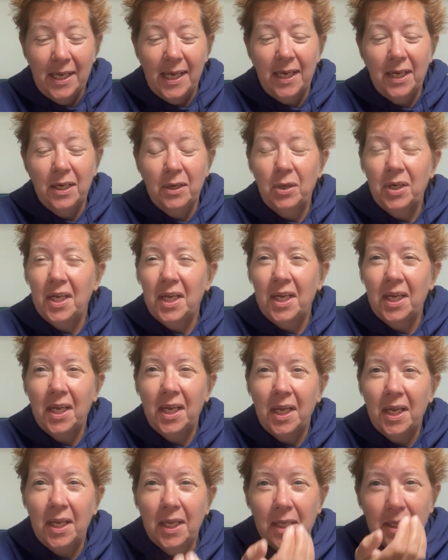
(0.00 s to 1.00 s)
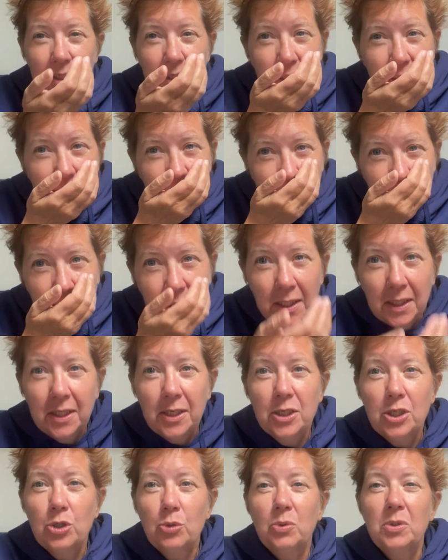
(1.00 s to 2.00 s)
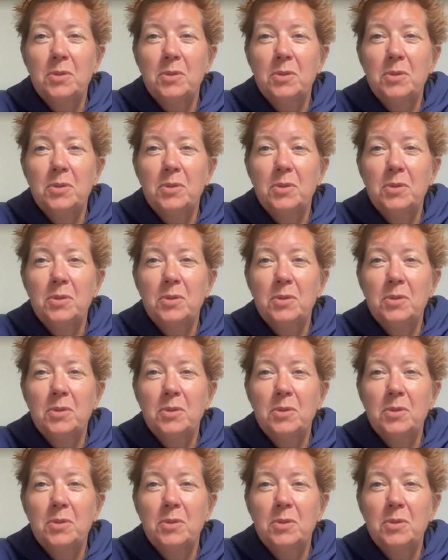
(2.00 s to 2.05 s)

It, it, and this